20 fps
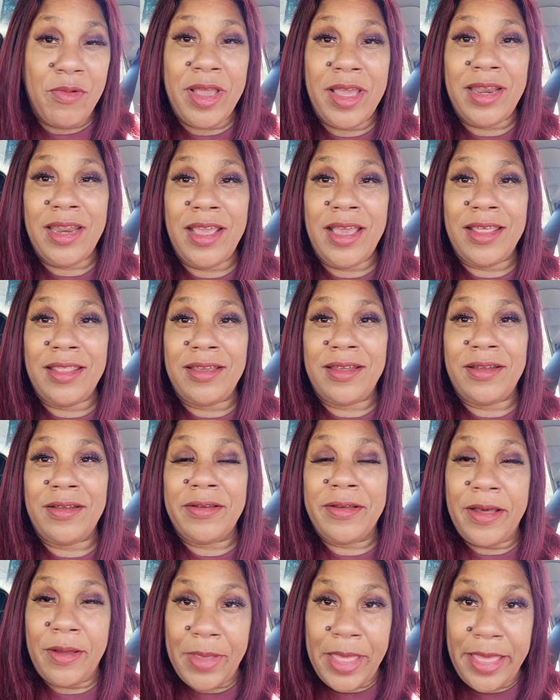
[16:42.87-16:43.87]
the other,
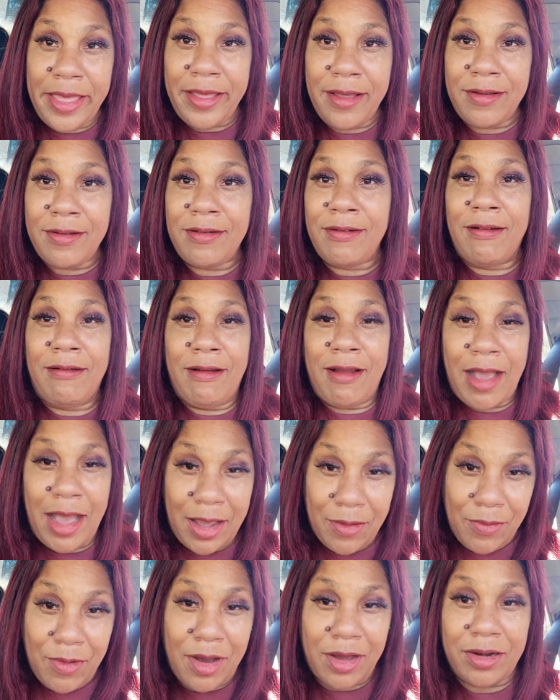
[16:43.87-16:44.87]
come hell or high
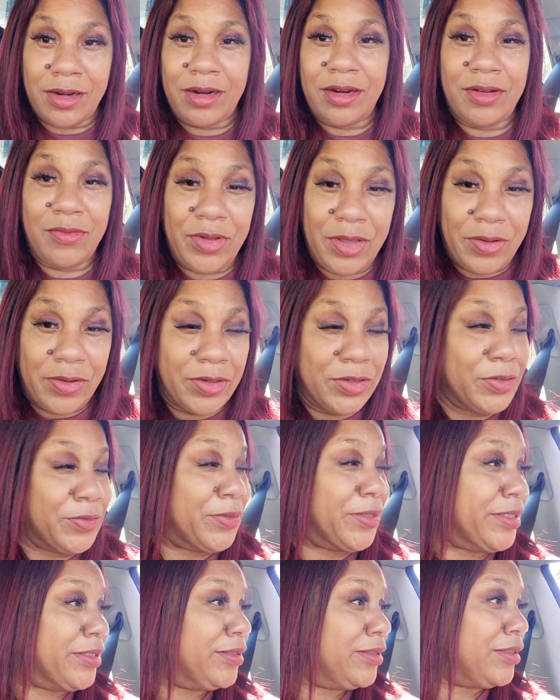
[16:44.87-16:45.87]
water. We're going to do
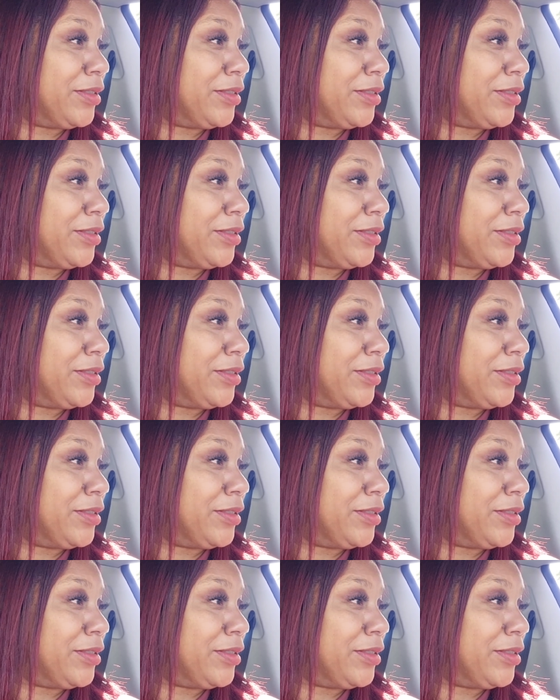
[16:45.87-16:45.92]
it.